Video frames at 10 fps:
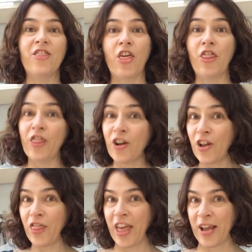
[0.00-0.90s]
The
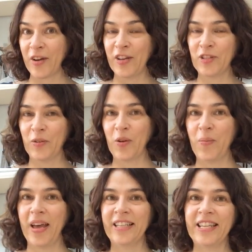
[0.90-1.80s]
third thing I'm going to talk
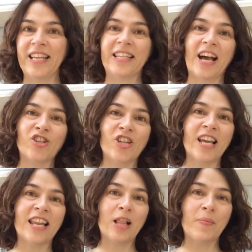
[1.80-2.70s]
about is
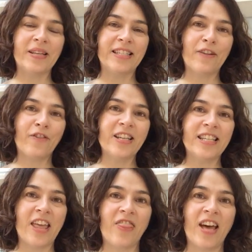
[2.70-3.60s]
actually a little bit different
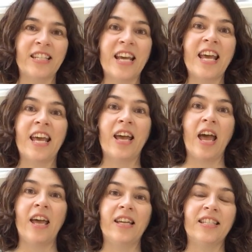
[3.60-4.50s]
in that
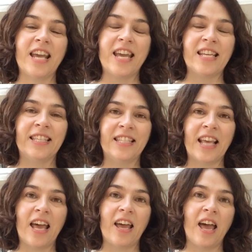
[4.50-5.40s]
it is
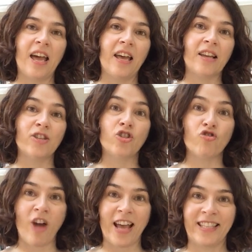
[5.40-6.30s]

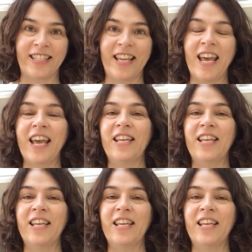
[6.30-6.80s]
stress.